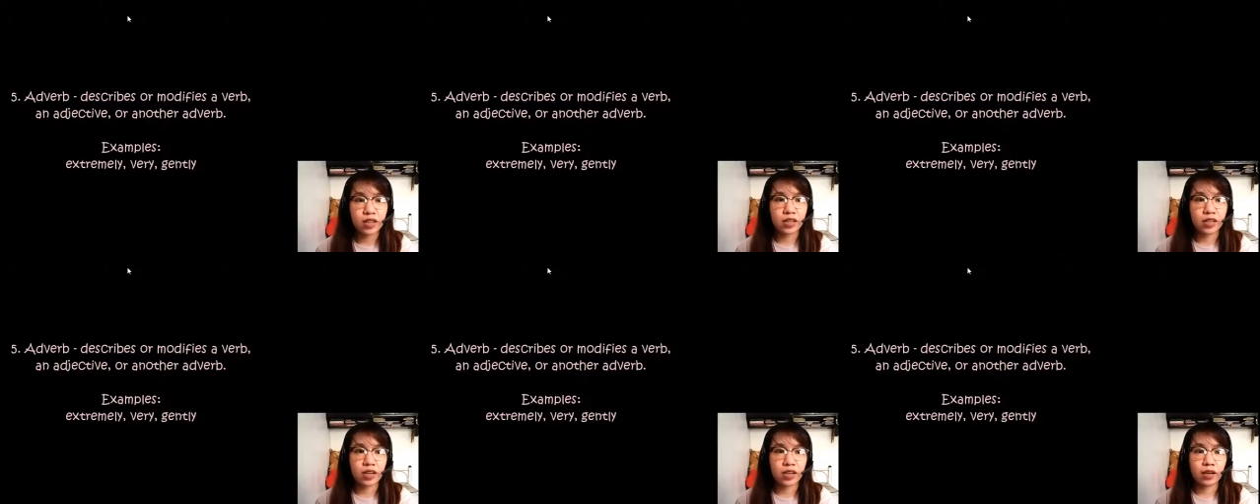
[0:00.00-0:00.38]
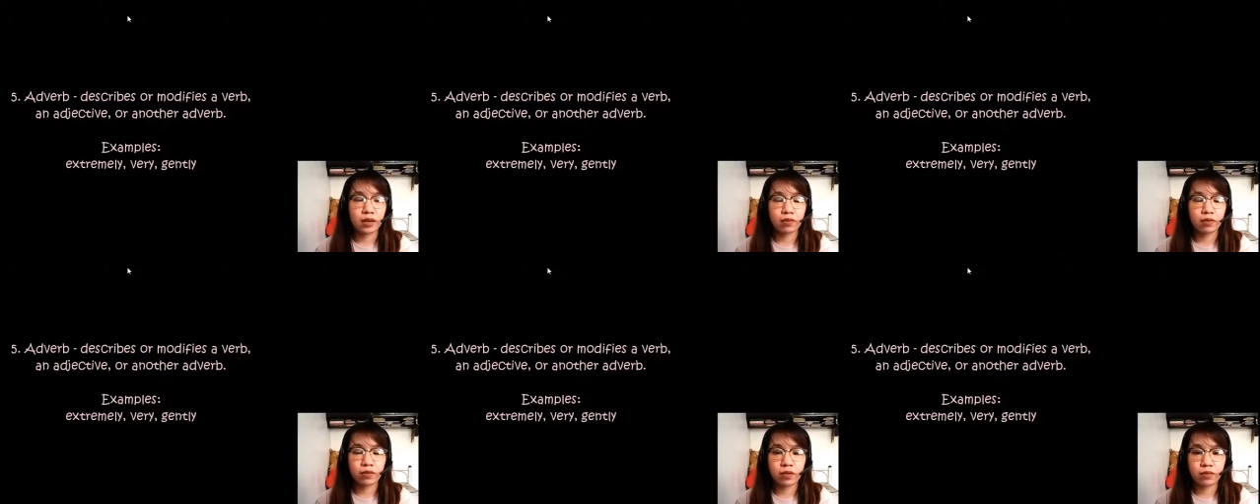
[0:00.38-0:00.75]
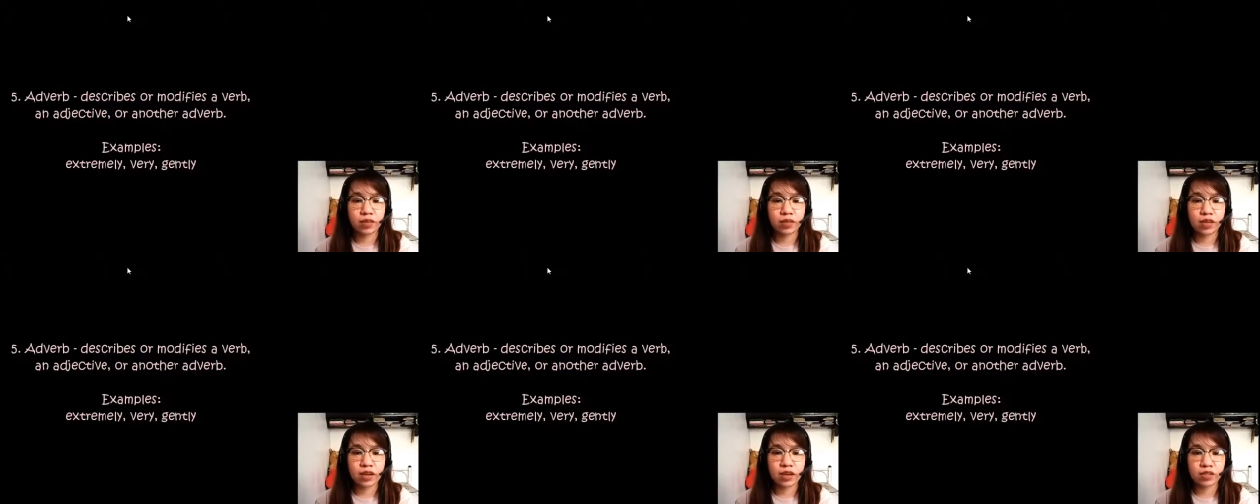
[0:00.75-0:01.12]
Okay, from
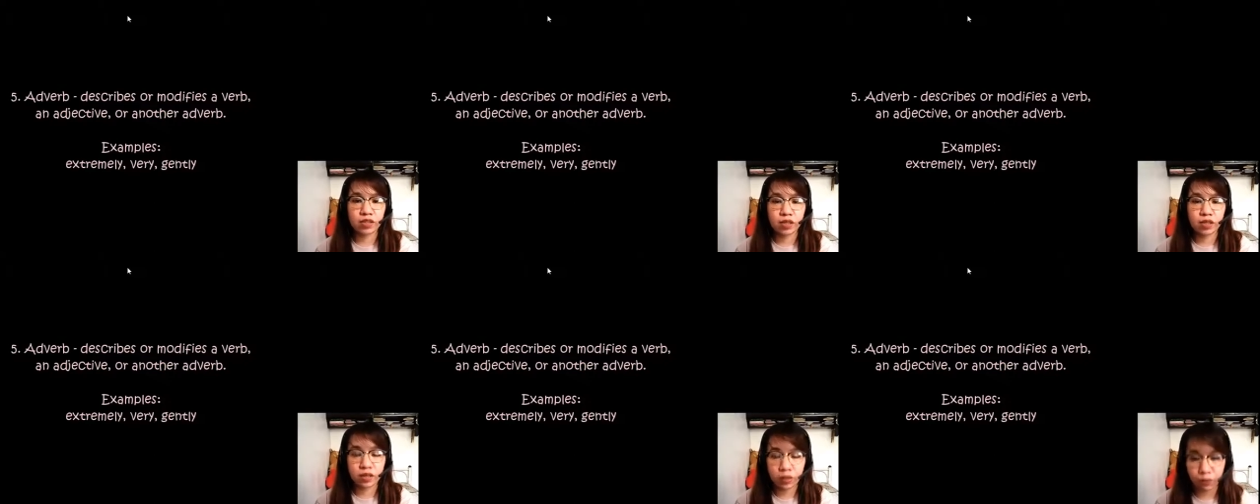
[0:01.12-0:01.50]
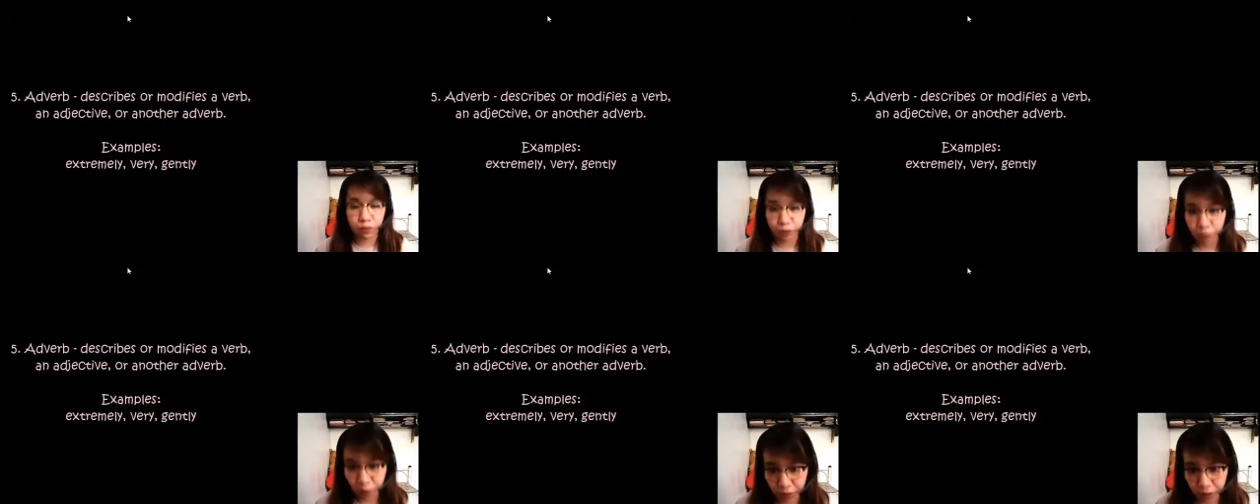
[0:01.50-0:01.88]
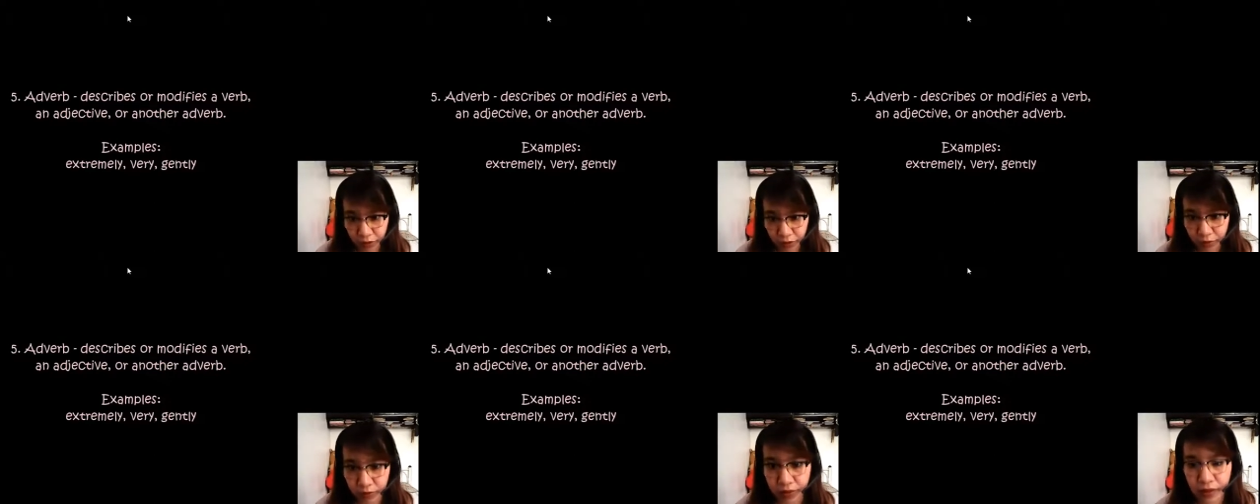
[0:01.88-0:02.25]
the adjective
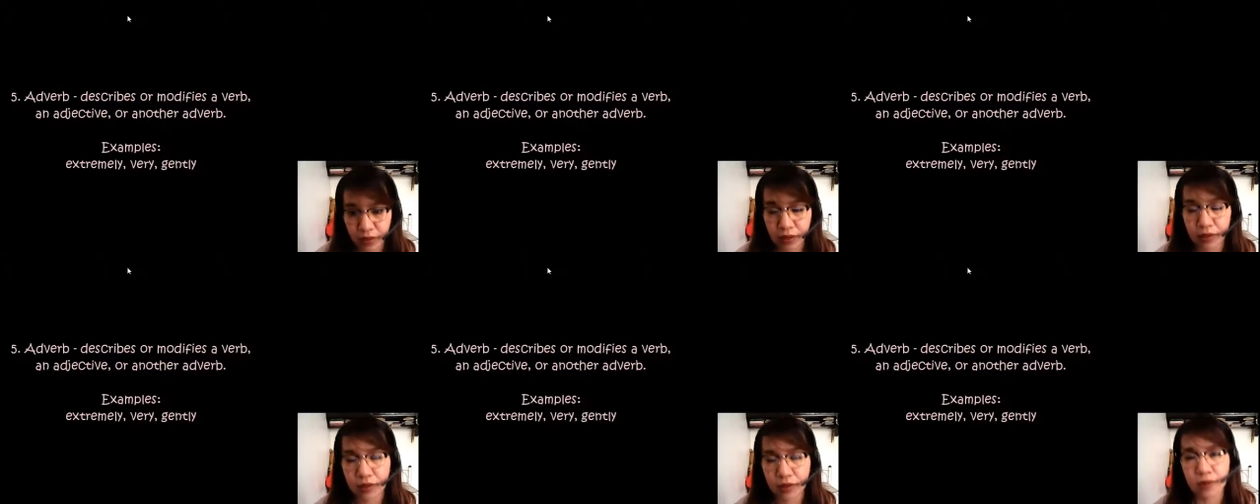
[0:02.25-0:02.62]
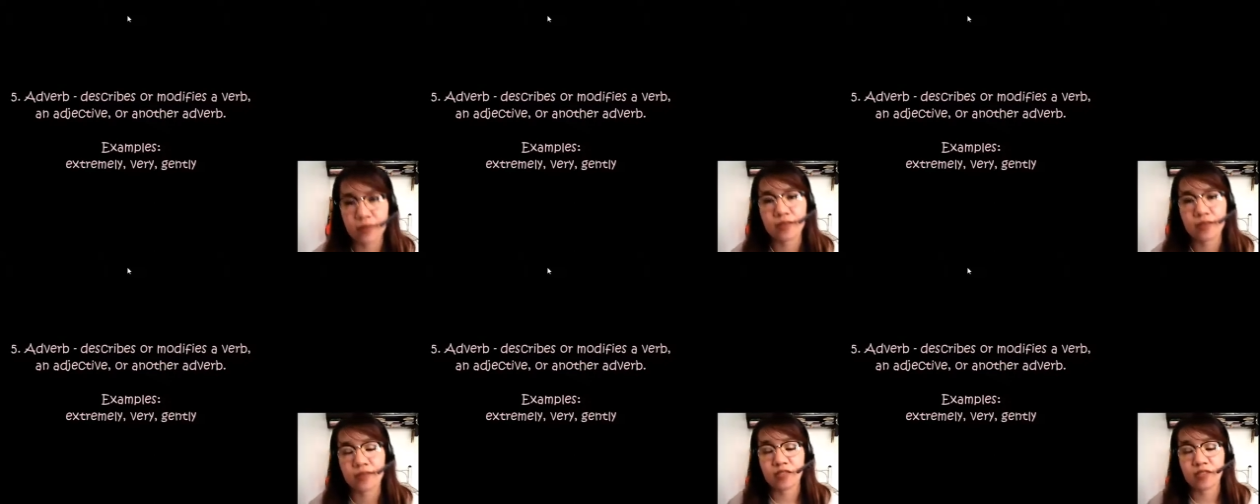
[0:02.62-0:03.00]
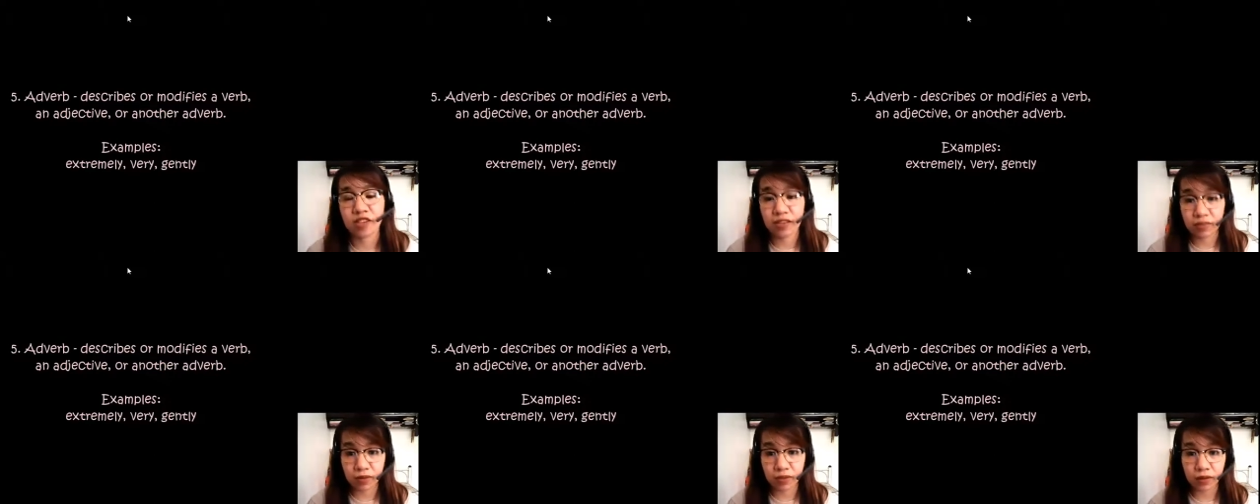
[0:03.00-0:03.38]
form, that is
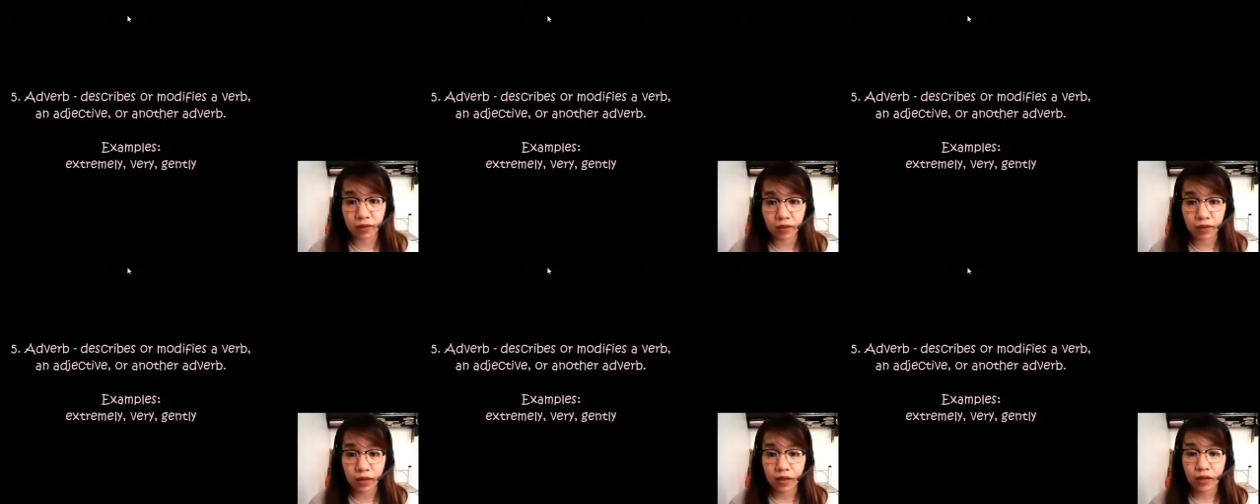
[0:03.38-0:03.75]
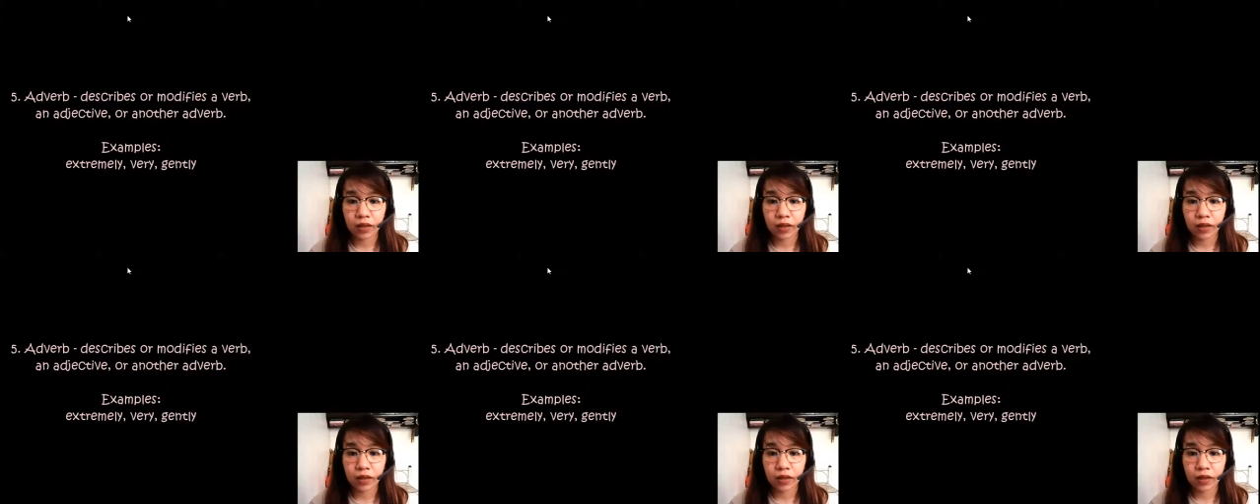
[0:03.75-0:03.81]
gentle.